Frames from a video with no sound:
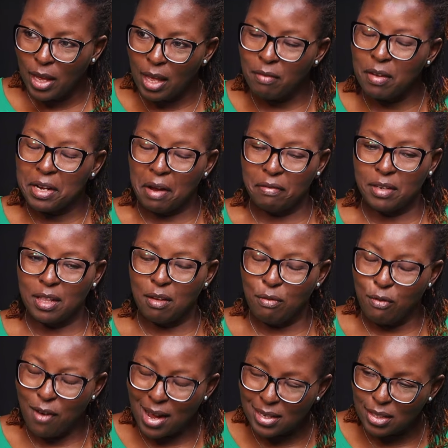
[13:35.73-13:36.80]
Even after the
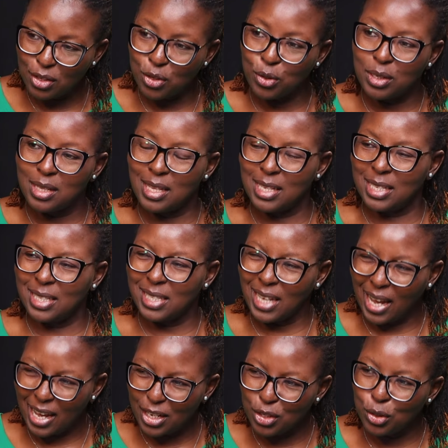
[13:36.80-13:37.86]
first shot, the
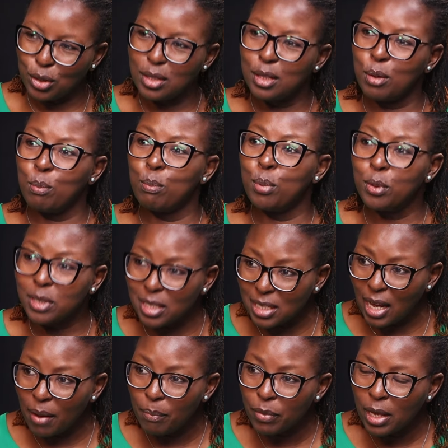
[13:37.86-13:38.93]
second shot, the
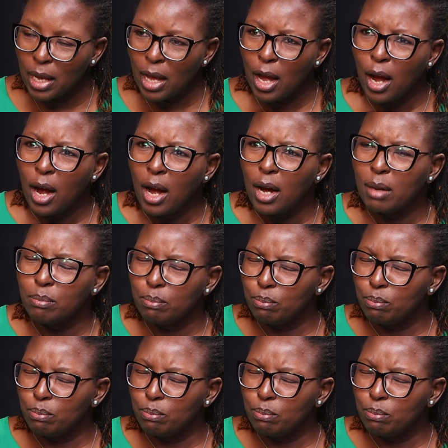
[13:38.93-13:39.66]
booster. Yeah.